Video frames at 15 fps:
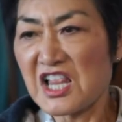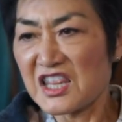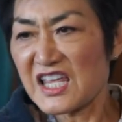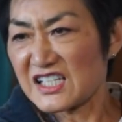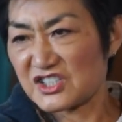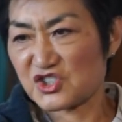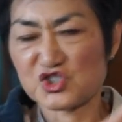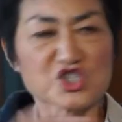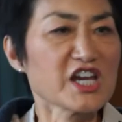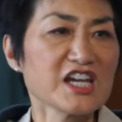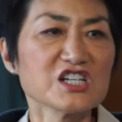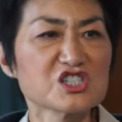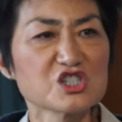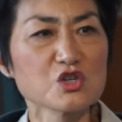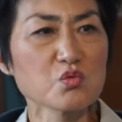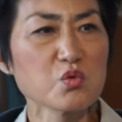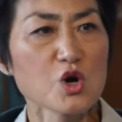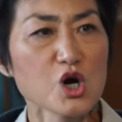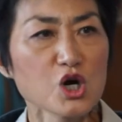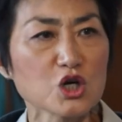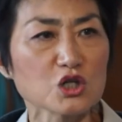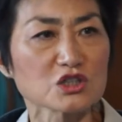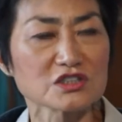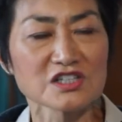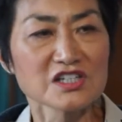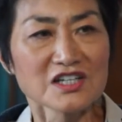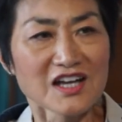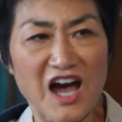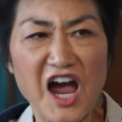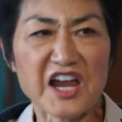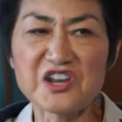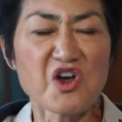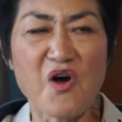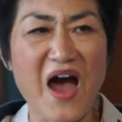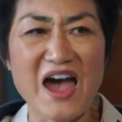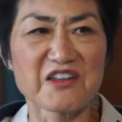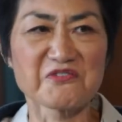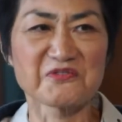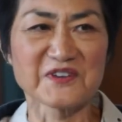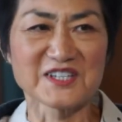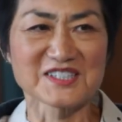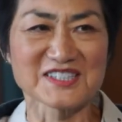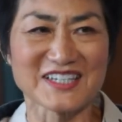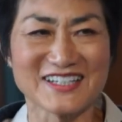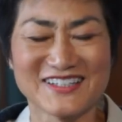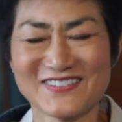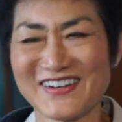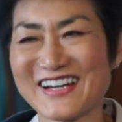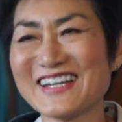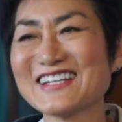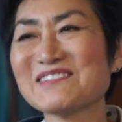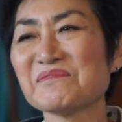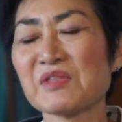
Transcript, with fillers: let's change the world! I know how to fix it, right?